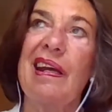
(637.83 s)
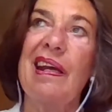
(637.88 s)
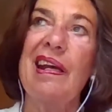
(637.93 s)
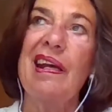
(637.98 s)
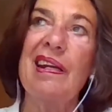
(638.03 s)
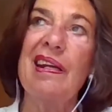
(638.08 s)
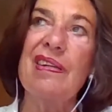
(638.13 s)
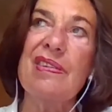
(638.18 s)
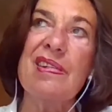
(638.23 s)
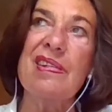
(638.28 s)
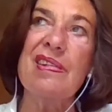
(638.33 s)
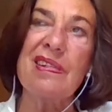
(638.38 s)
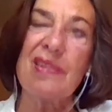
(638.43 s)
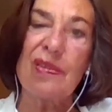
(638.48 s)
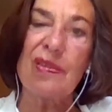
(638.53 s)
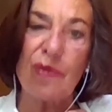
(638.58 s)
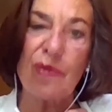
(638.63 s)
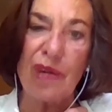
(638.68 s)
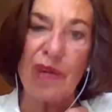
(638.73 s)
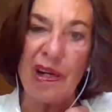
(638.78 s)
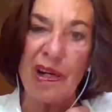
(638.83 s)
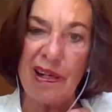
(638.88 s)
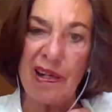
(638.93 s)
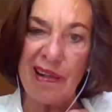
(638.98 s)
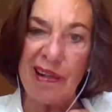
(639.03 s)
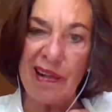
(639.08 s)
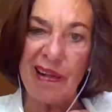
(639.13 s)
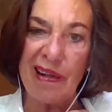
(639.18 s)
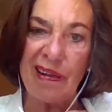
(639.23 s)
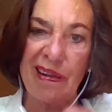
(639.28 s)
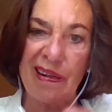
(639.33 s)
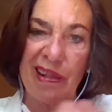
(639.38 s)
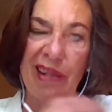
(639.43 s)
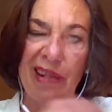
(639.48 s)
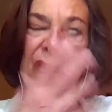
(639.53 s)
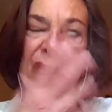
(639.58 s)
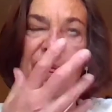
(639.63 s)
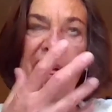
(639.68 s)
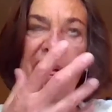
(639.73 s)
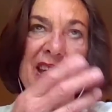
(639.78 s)
innocent one, the
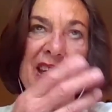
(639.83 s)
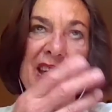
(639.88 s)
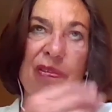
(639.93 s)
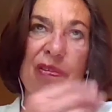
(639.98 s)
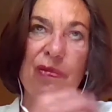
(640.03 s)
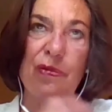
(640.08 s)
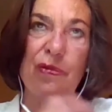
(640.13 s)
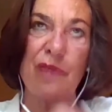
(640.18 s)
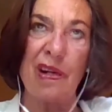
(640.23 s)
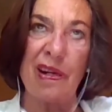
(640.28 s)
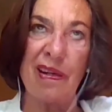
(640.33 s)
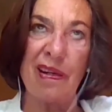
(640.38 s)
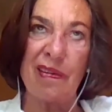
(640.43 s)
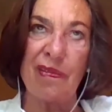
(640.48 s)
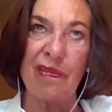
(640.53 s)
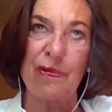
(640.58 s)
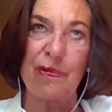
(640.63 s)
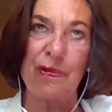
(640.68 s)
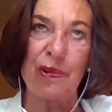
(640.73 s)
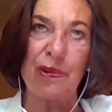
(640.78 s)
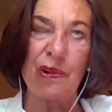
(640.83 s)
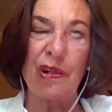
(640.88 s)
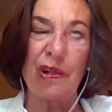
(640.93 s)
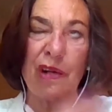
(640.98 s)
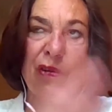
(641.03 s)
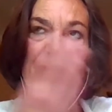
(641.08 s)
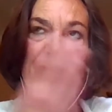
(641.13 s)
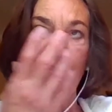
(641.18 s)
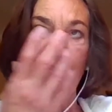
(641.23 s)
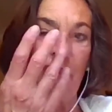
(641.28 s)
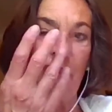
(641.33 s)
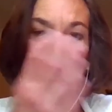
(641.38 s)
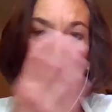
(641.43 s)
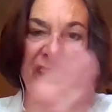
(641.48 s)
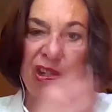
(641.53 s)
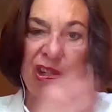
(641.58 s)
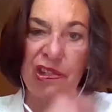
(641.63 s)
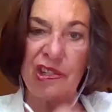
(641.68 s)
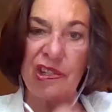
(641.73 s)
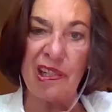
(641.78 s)
innovative one, full of
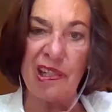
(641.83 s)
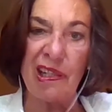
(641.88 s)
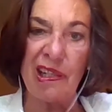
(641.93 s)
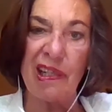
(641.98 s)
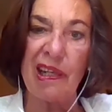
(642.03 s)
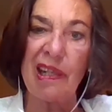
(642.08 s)
energy.